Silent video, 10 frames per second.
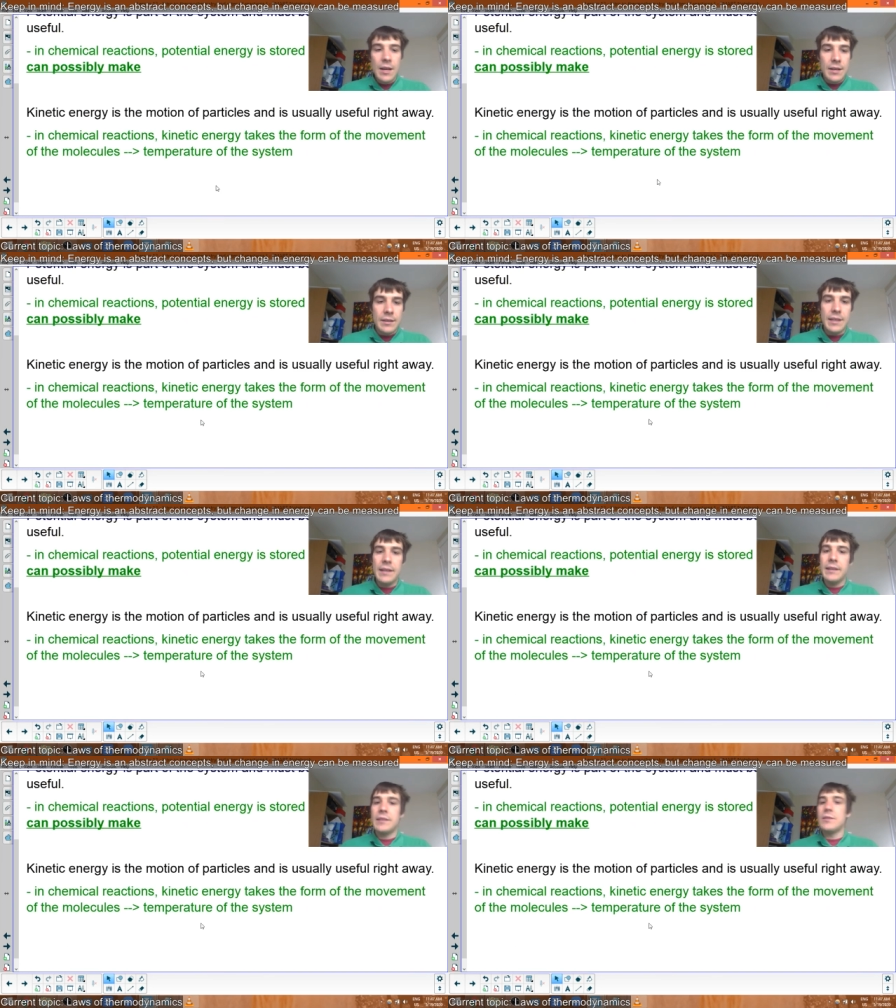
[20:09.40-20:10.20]

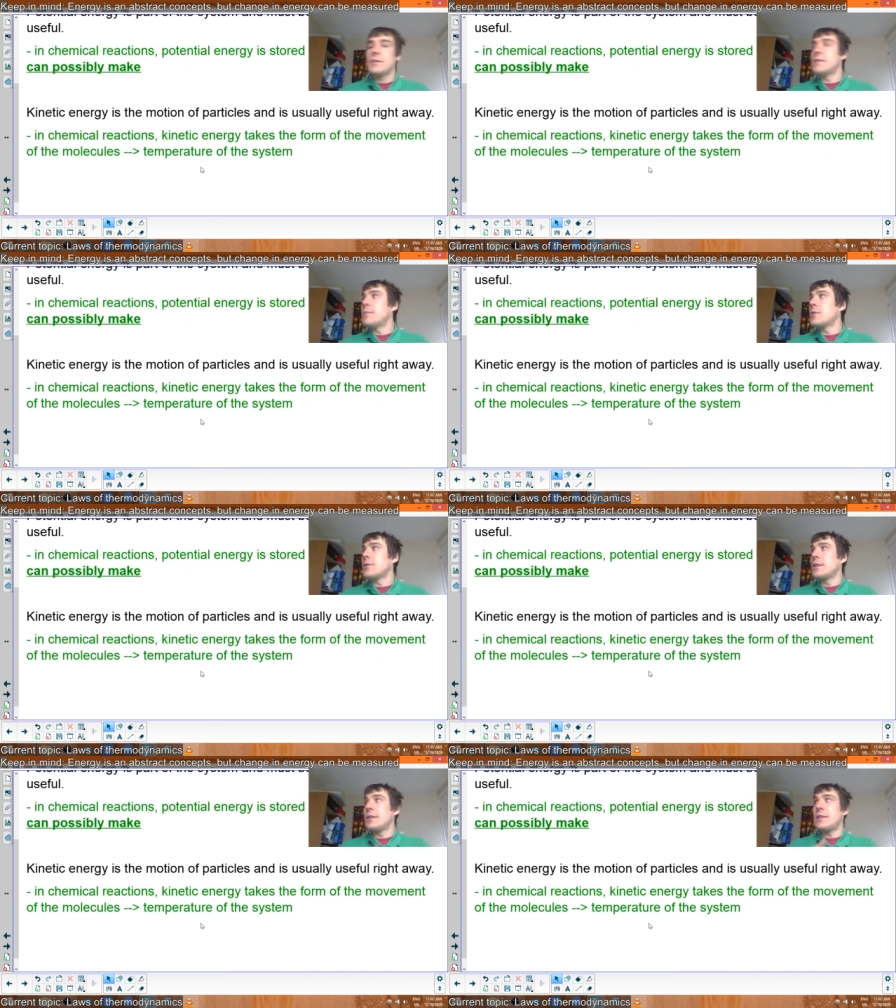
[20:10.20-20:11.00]
Kinetic energy is the
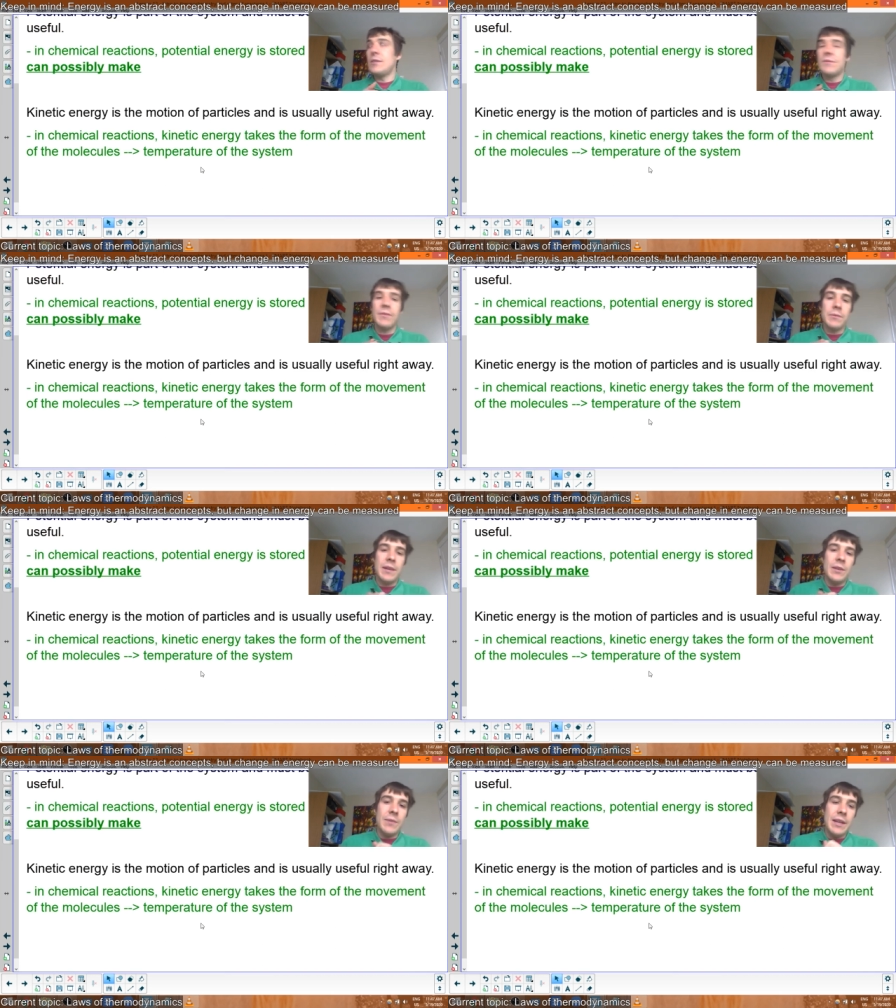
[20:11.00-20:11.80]
motion. It's useful
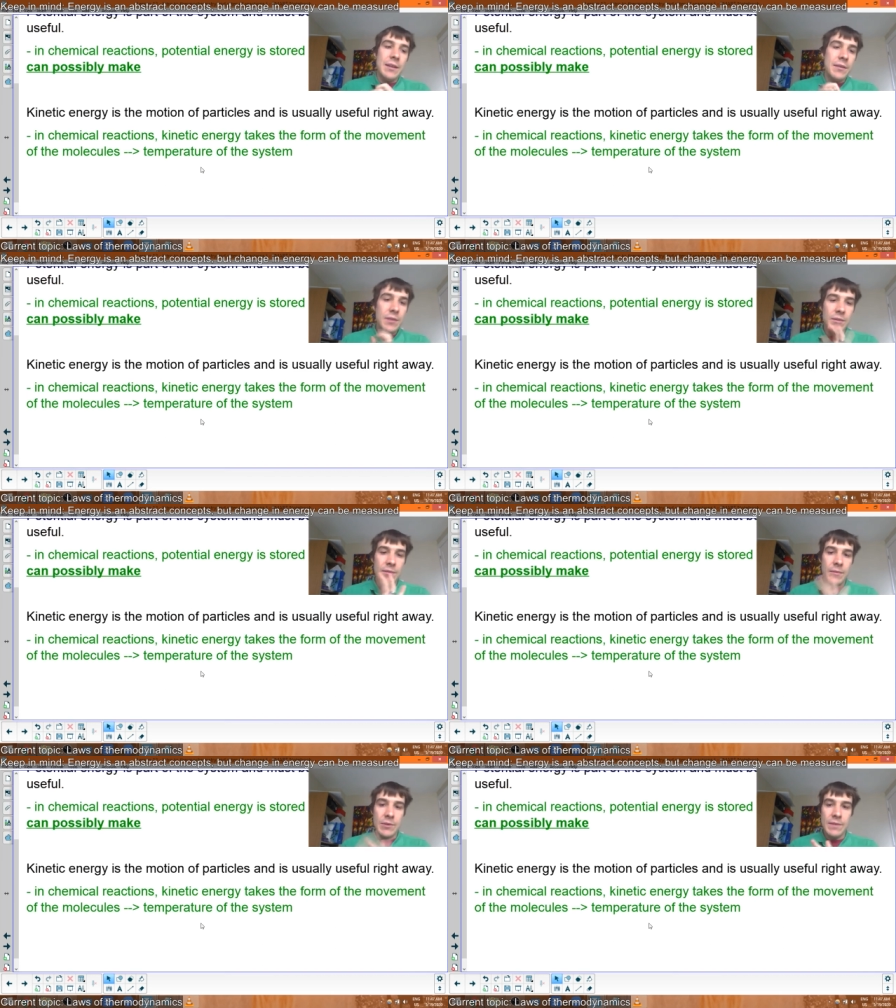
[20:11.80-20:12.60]
right away.
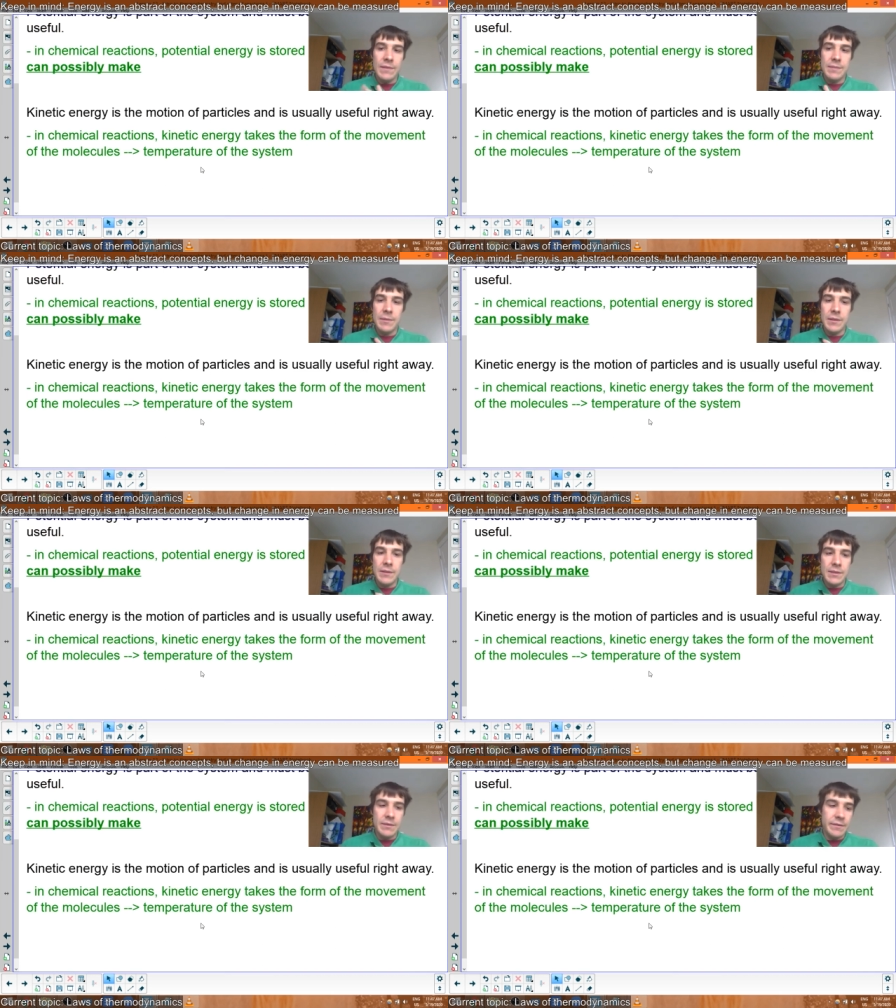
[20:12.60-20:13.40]
And the motion of these
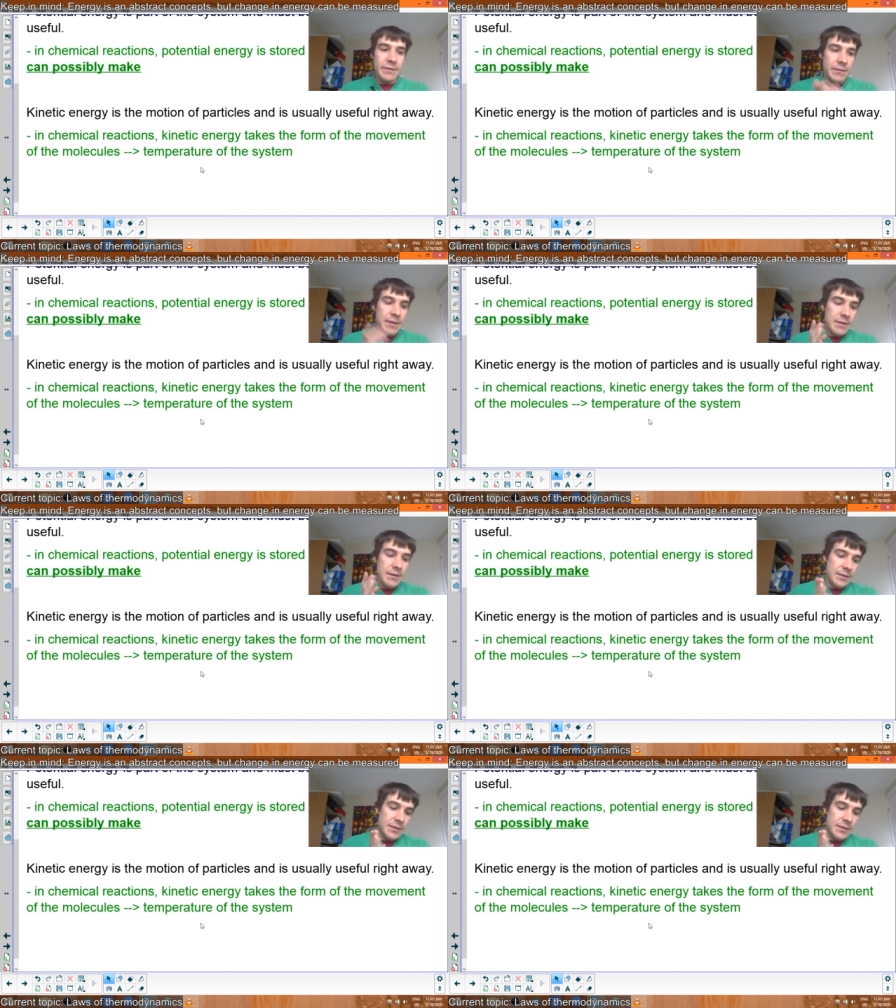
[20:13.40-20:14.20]
particles is useful right away.
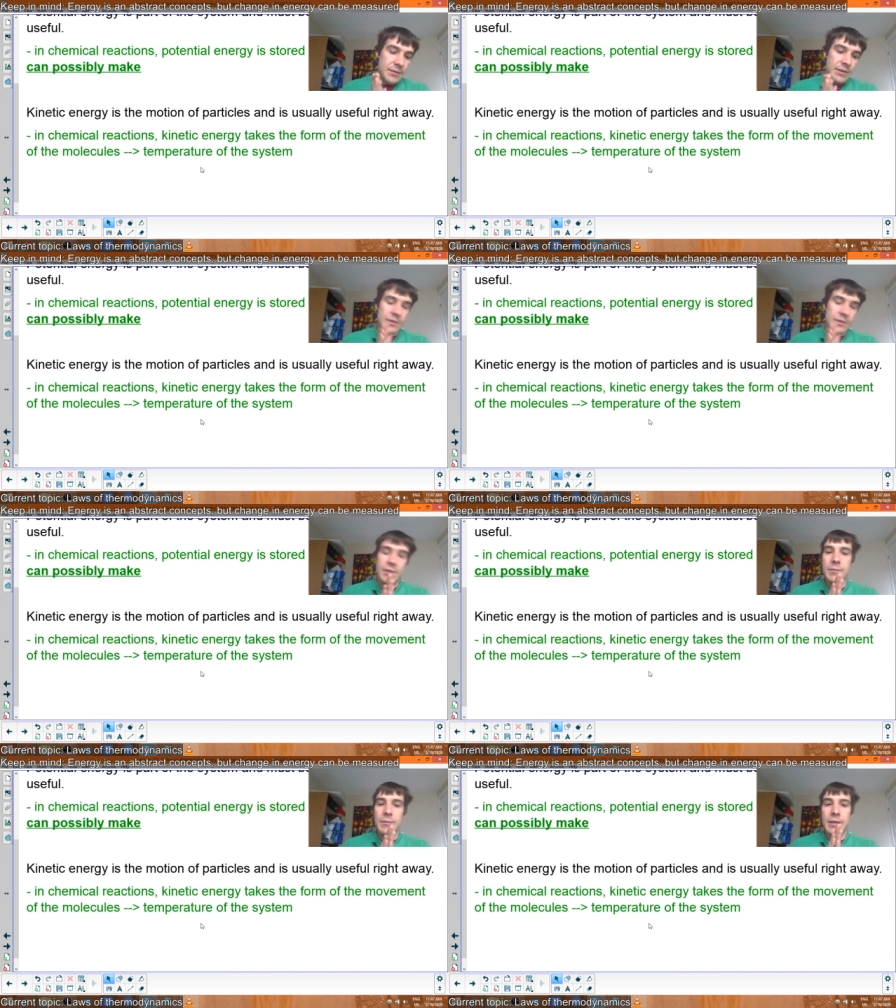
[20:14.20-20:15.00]
So there's
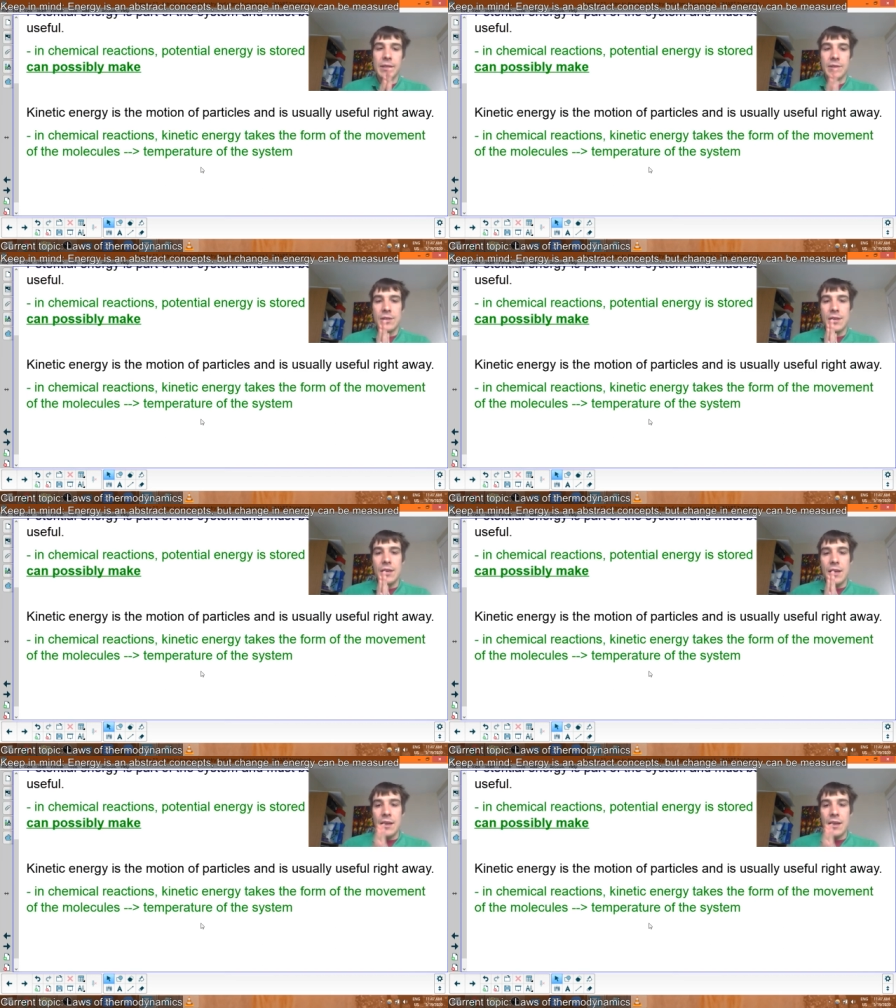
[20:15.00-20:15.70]
thermal energy.